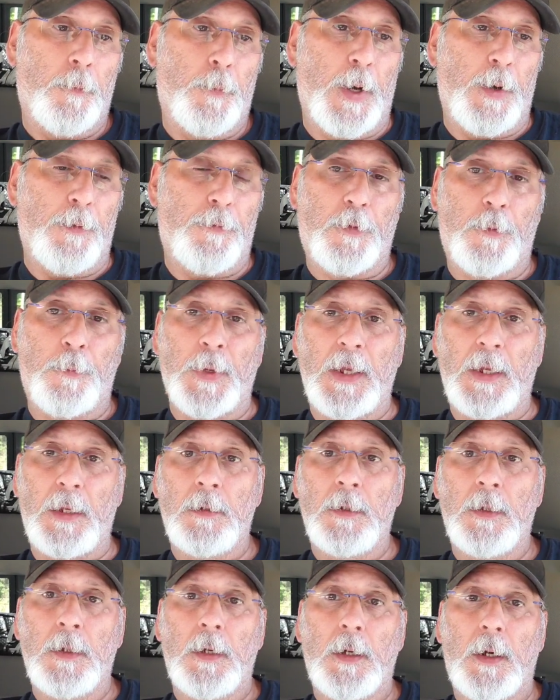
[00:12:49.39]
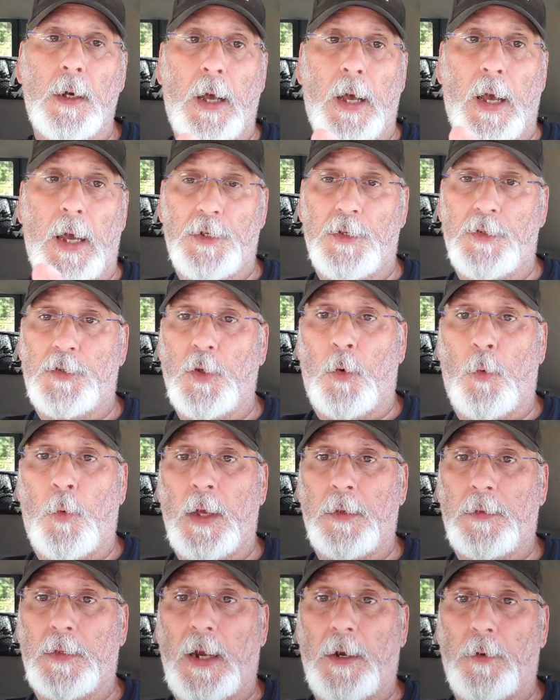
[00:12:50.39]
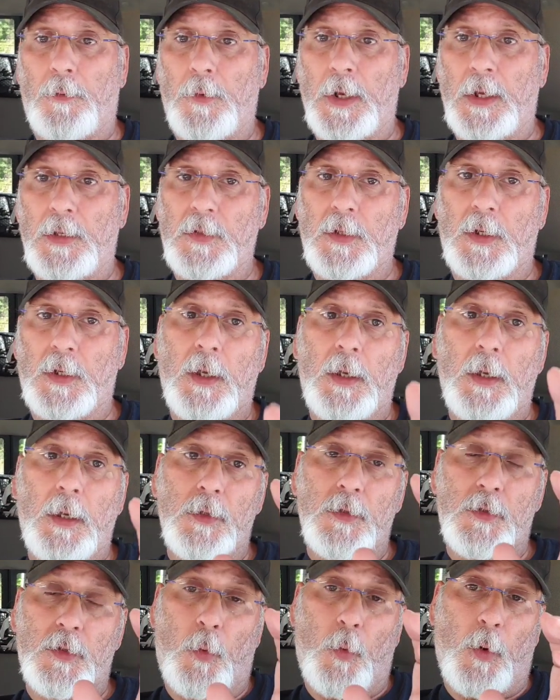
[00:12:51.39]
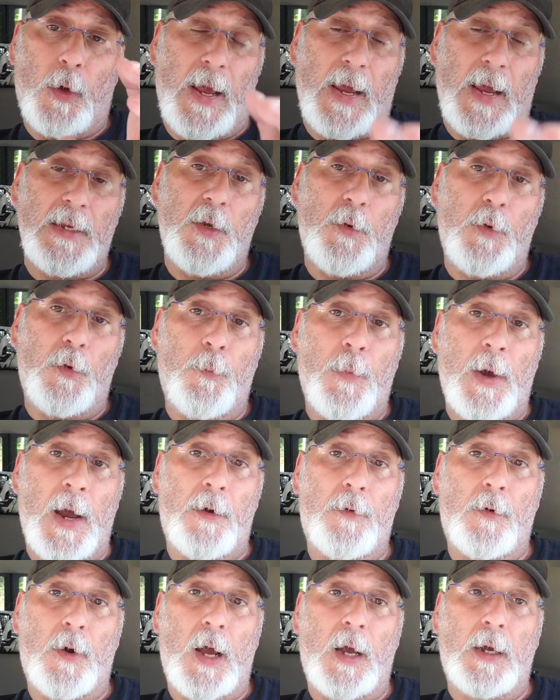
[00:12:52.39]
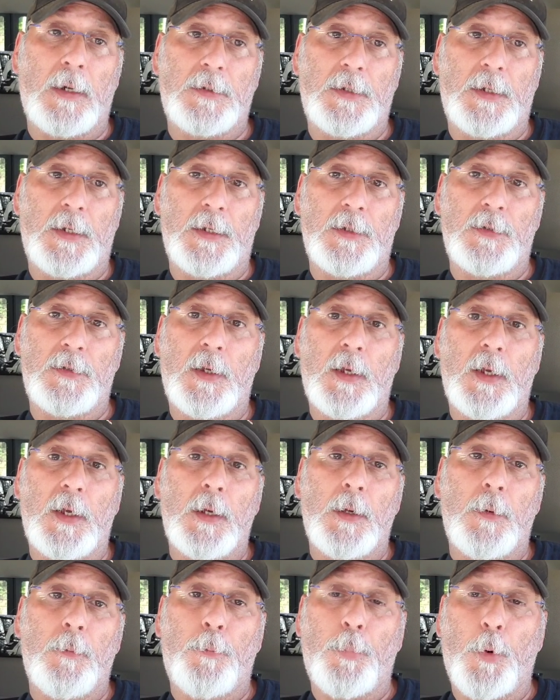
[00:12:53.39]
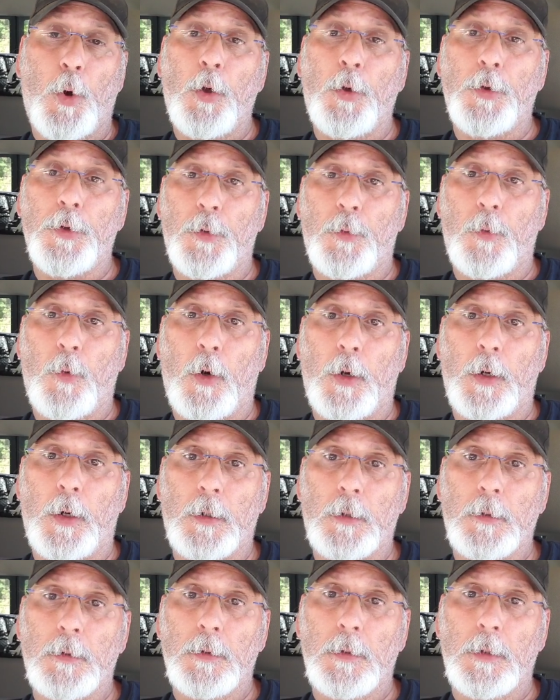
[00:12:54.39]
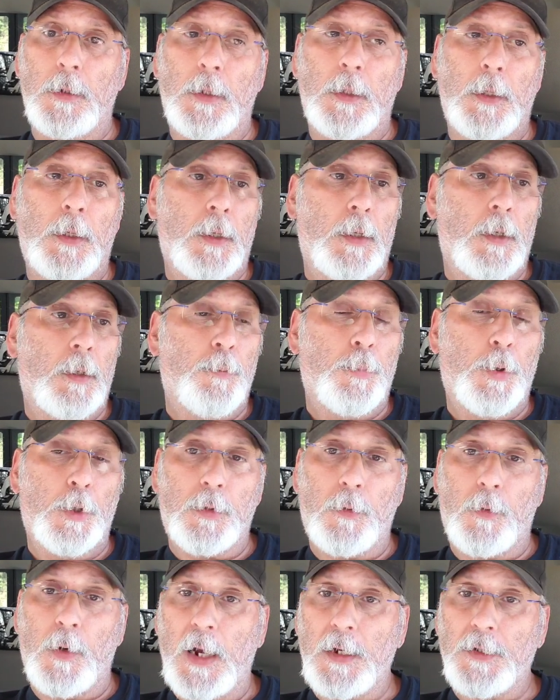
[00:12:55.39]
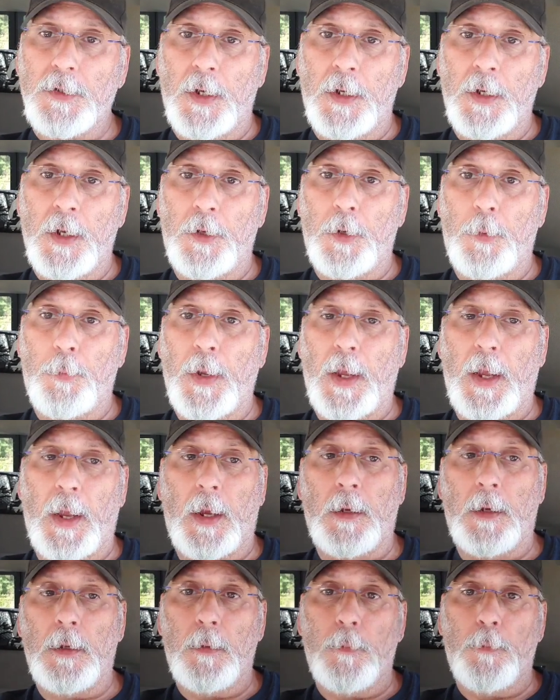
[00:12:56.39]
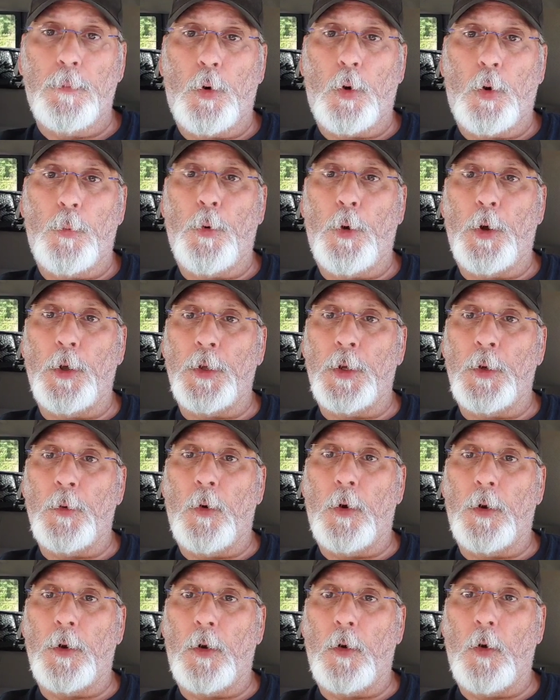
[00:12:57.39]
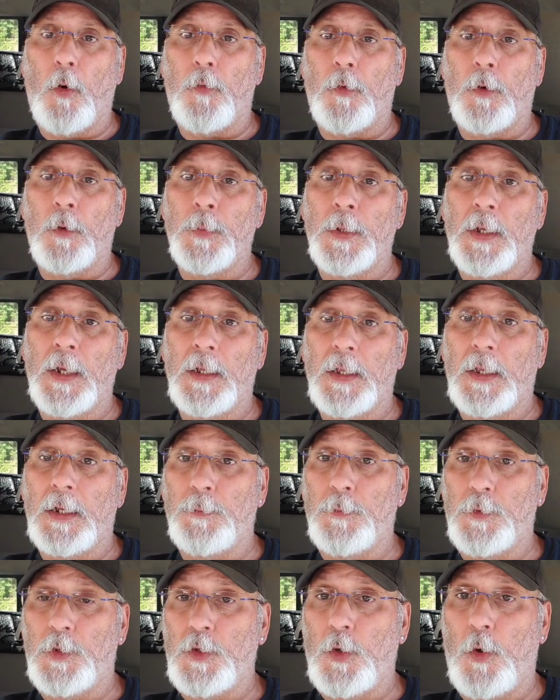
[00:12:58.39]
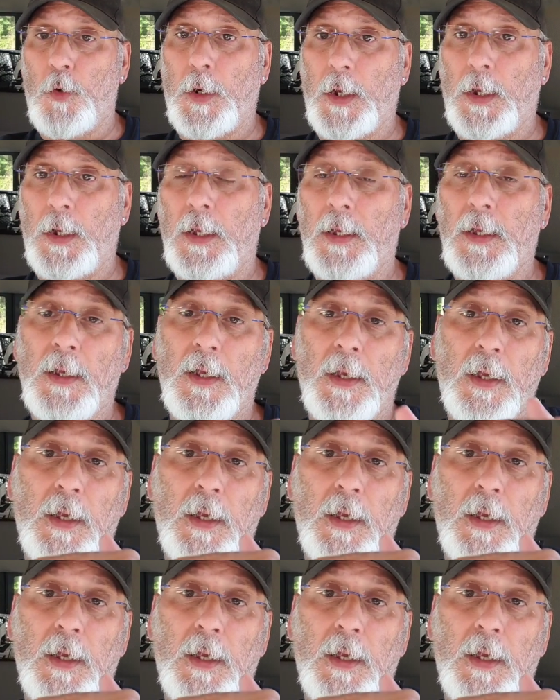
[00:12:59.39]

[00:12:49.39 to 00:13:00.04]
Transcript: But for me, I just don't want that risk. So what I do with my rocks is boil your water, put the rocks in another pan, pour boiling water over them, and let them soak in it.